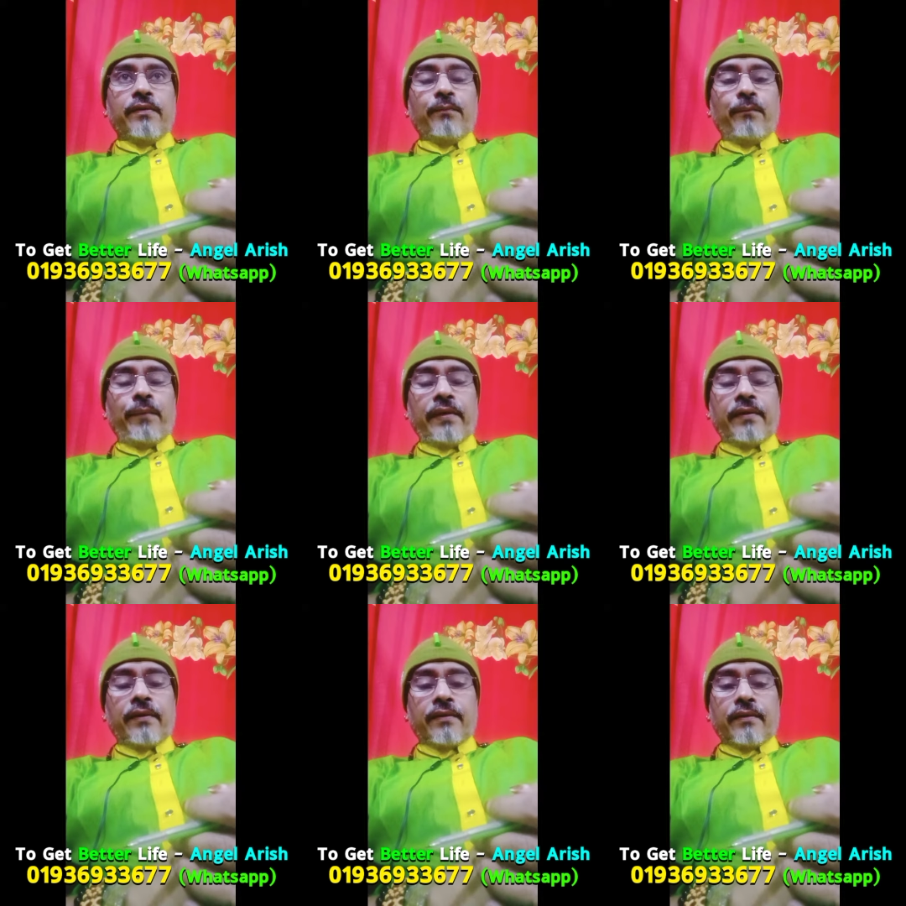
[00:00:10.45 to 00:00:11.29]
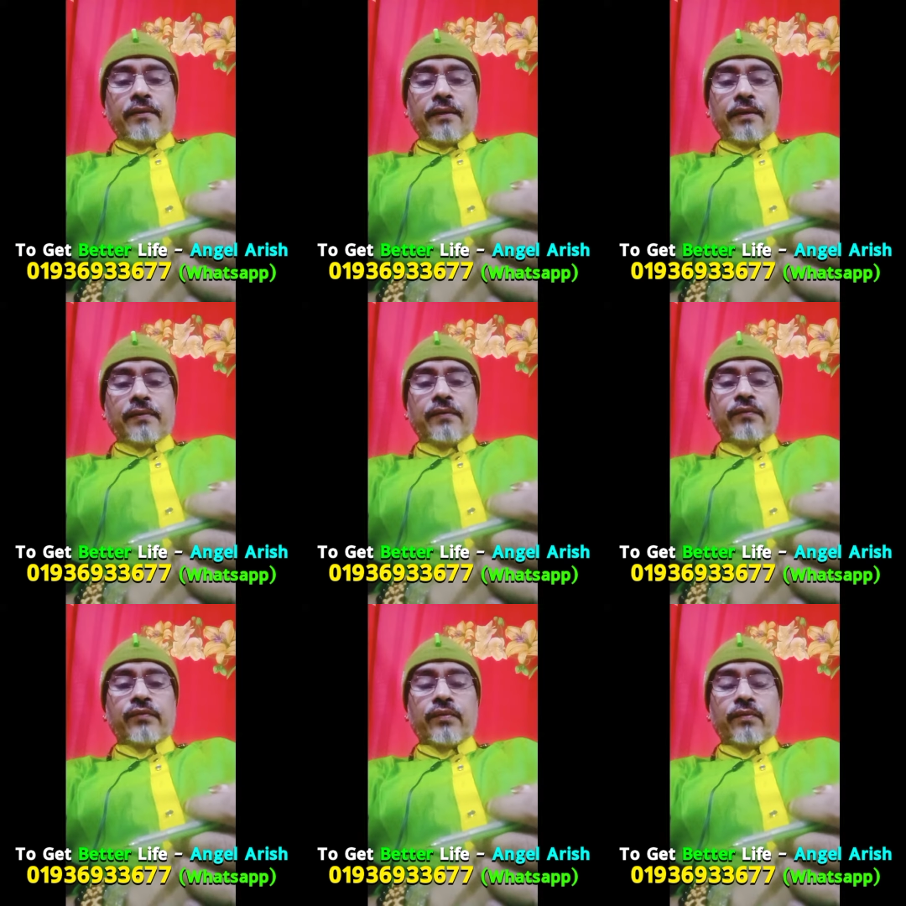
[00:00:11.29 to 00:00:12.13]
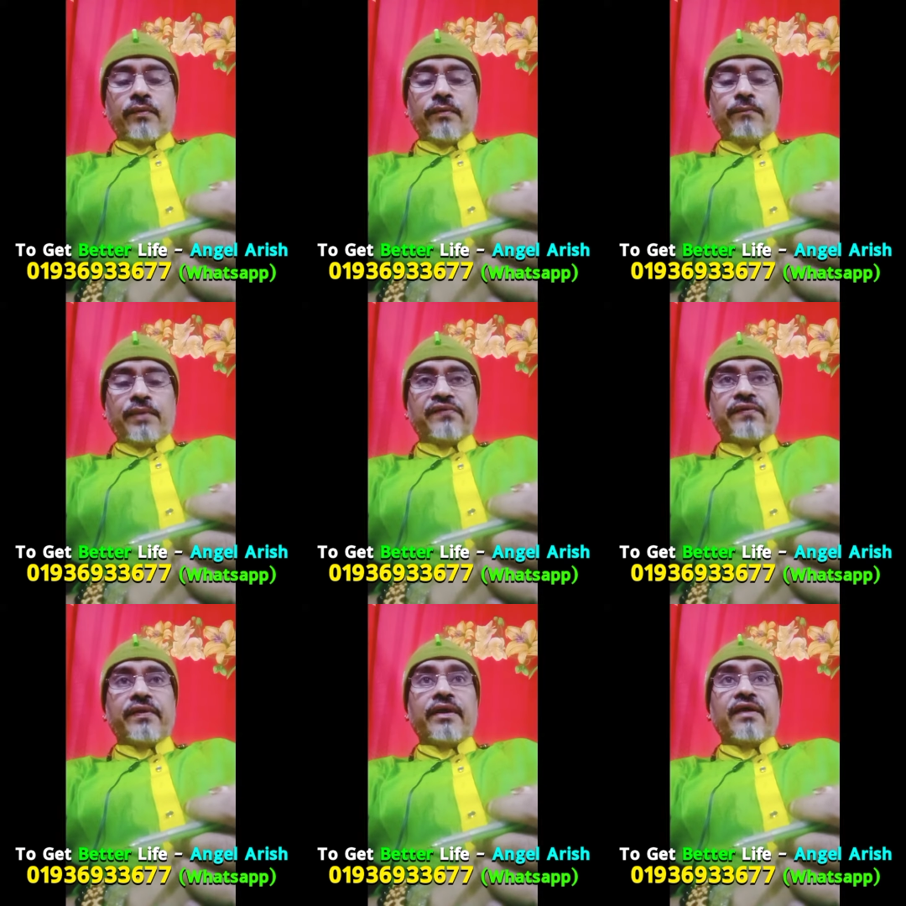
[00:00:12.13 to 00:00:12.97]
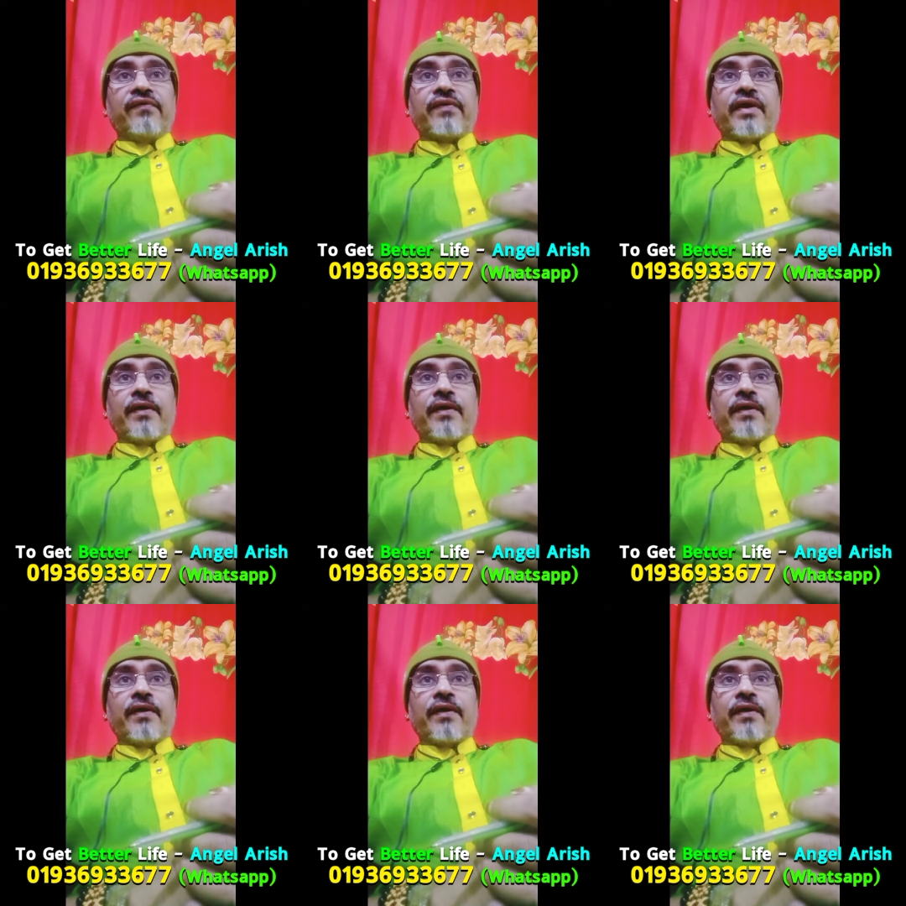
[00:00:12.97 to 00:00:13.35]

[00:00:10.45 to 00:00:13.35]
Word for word: better, I think so, passing nice time.